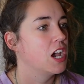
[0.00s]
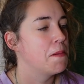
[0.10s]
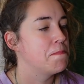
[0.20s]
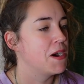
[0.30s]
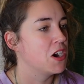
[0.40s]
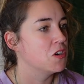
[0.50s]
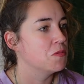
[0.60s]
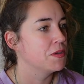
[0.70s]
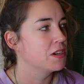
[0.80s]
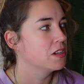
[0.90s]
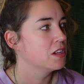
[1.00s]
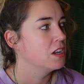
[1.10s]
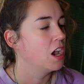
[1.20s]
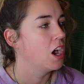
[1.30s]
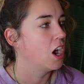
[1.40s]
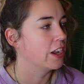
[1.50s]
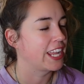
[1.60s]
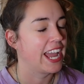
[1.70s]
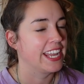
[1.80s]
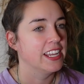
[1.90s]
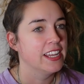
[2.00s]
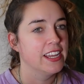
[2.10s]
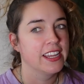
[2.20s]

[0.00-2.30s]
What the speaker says: A bulb. Okay.